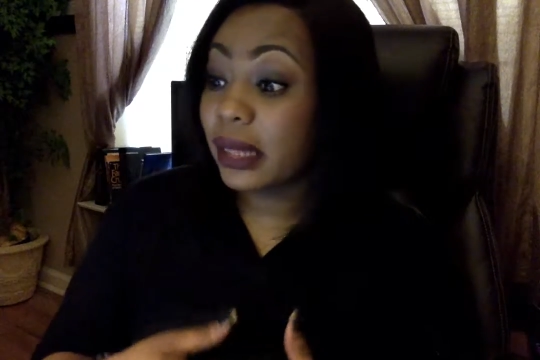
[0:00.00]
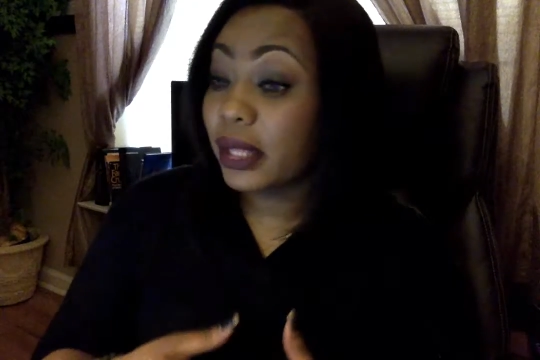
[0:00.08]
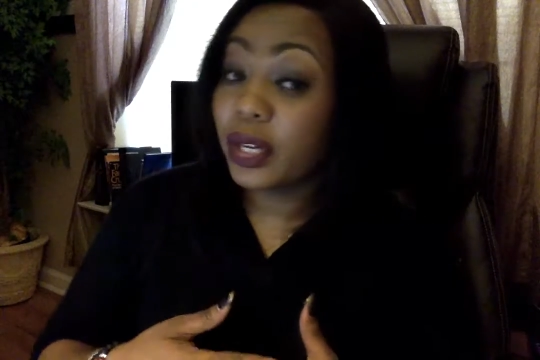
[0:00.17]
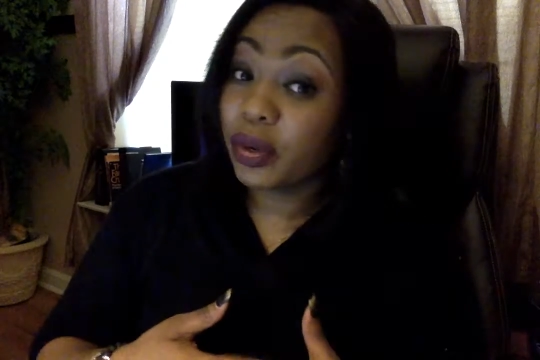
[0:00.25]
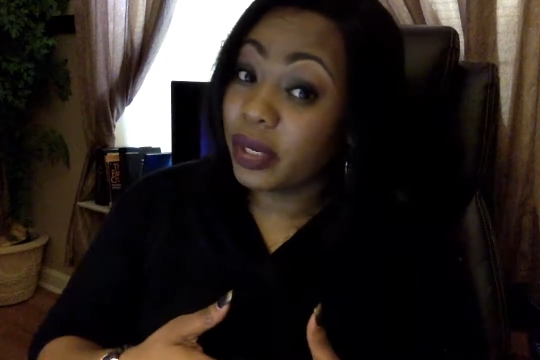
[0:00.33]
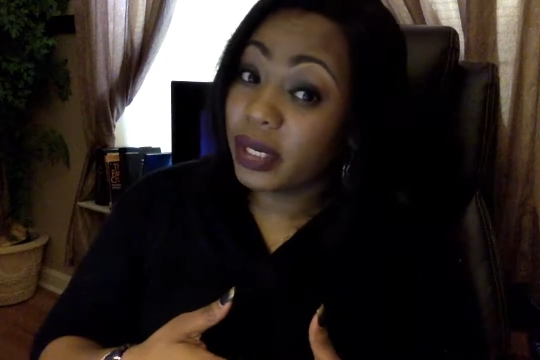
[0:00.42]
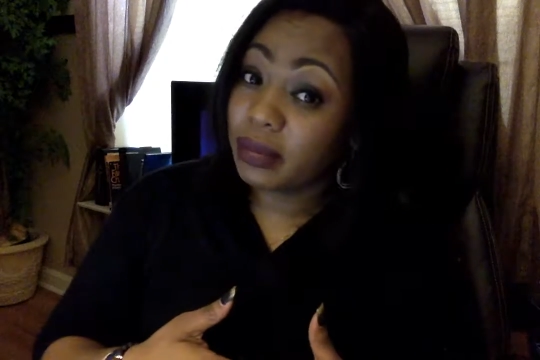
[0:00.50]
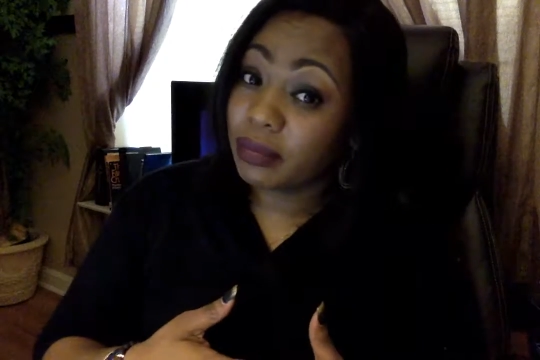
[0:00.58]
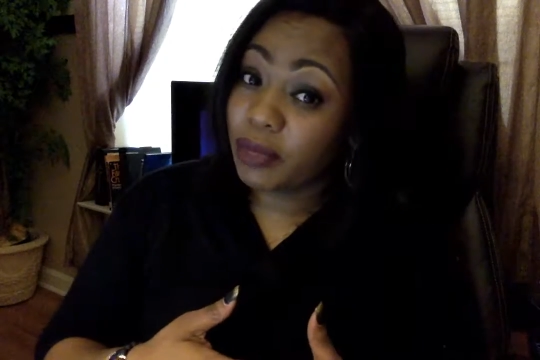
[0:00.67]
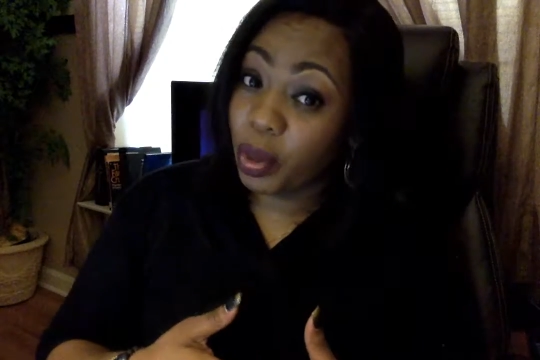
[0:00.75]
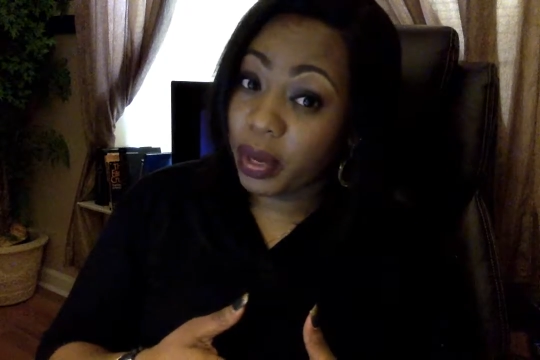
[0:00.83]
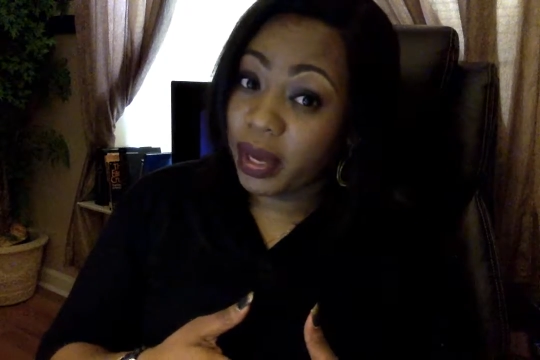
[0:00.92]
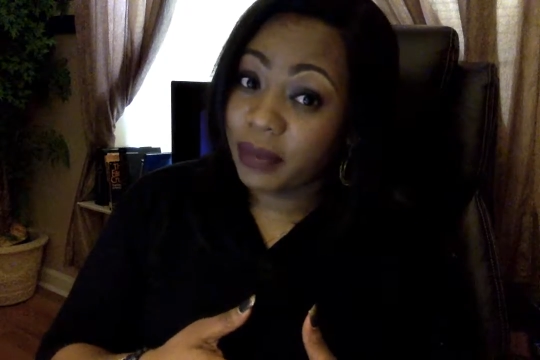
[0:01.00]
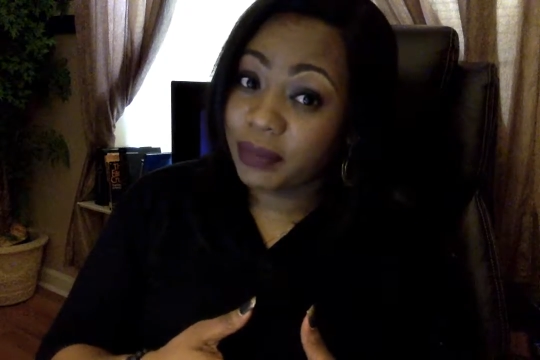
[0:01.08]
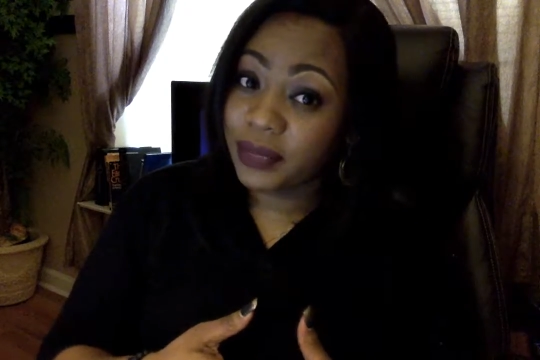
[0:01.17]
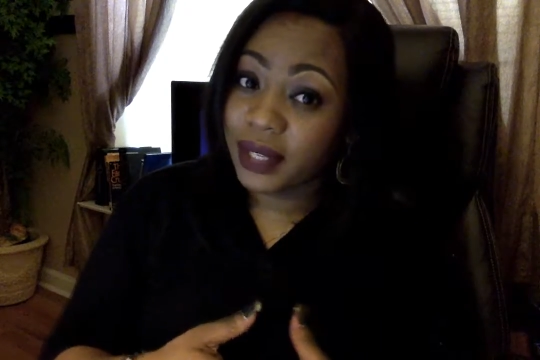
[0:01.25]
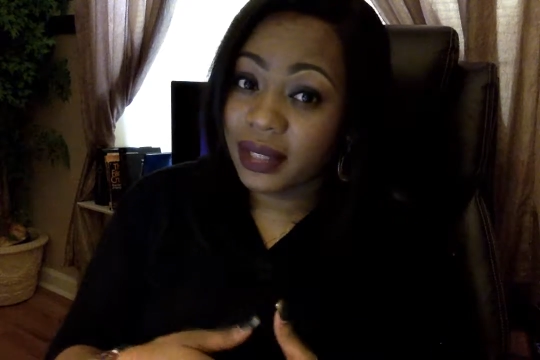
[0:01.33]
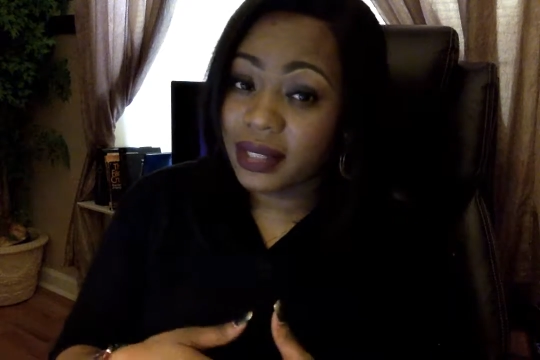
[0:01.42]
theory, okay?
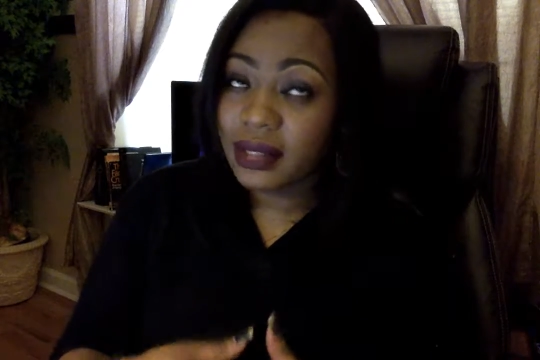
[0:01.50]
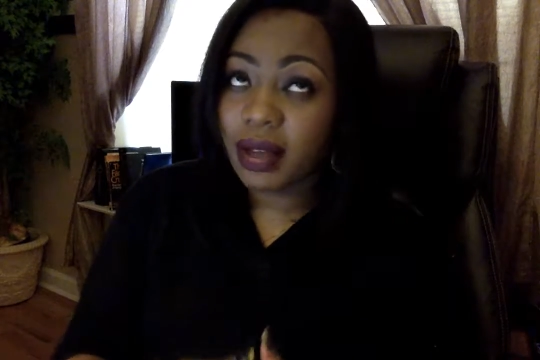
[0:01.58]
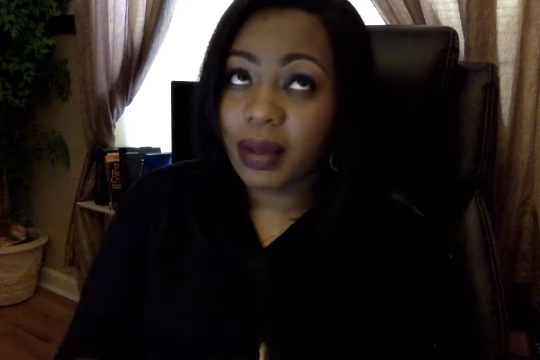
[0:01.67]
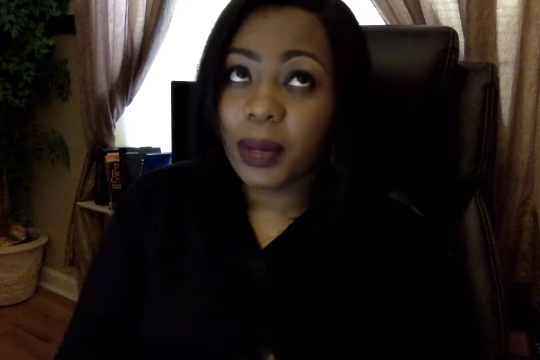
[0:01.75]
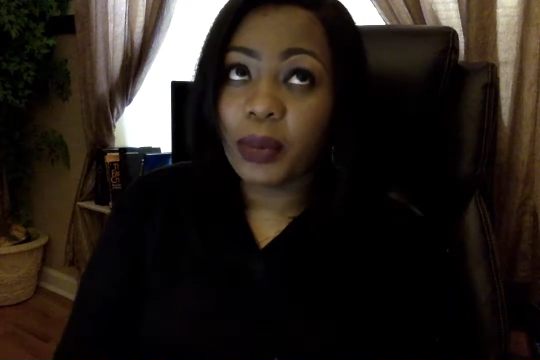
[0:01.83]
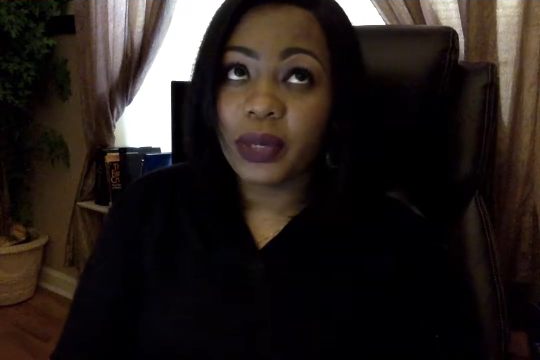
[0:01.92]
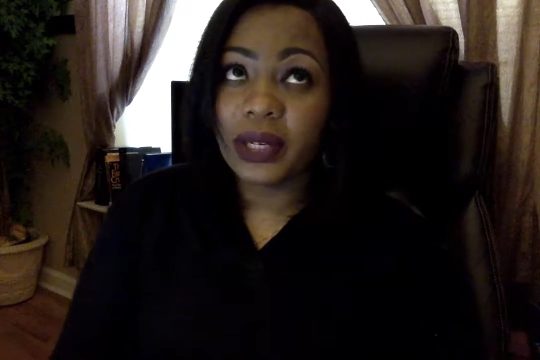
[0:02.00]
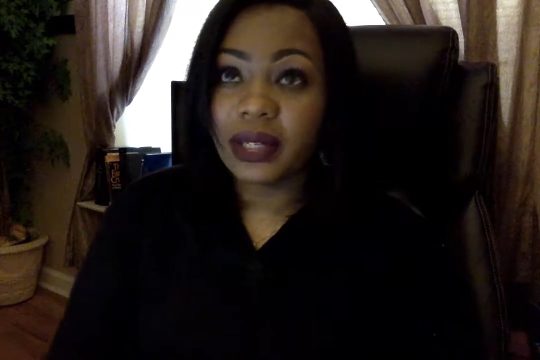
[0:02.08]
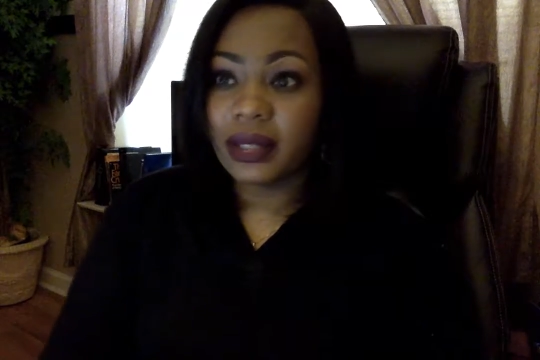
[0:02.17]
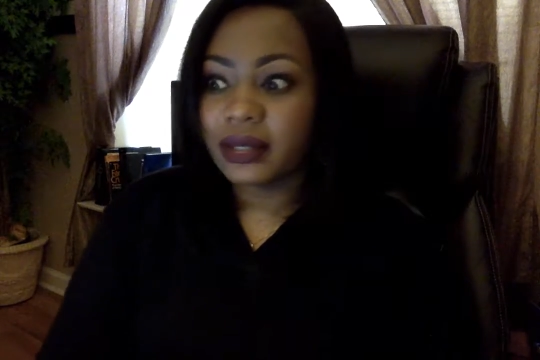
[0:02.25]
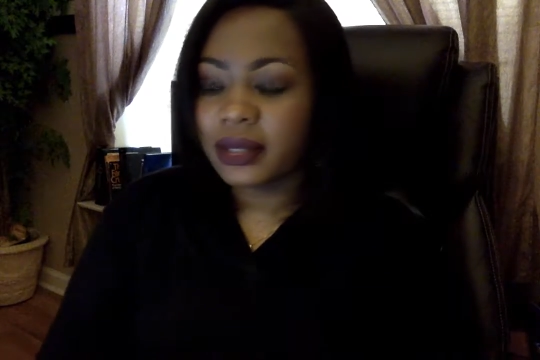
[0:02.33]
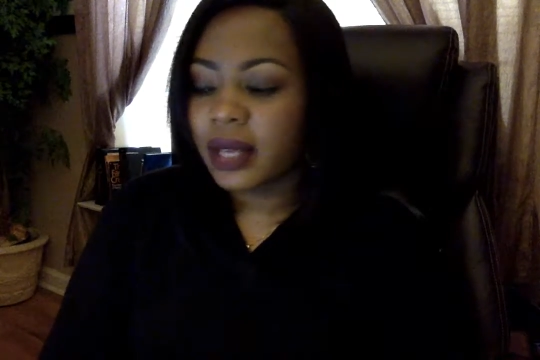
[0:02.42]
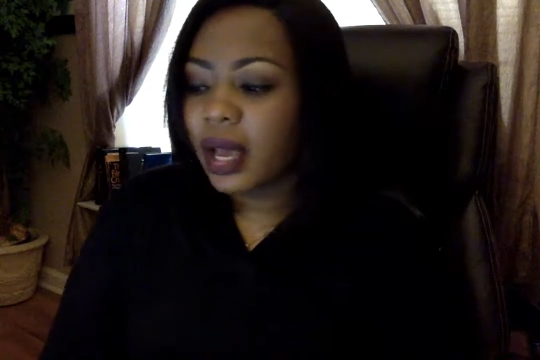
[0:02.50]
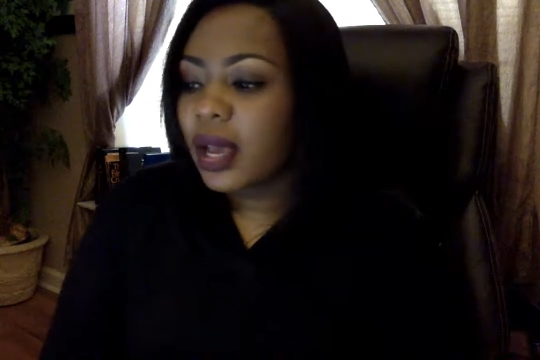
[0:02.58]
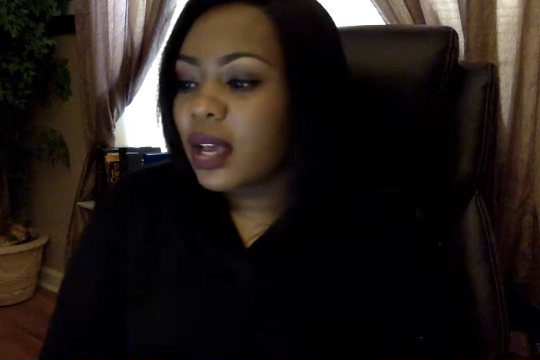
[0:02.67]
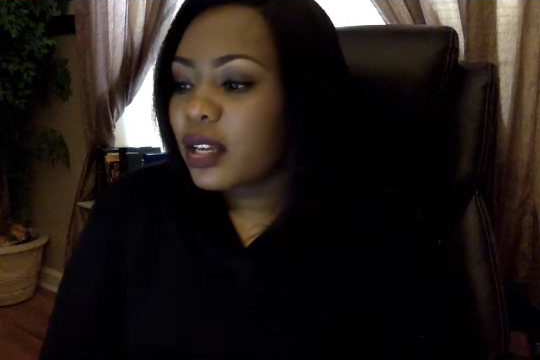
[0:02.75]
And let's talk about what it is.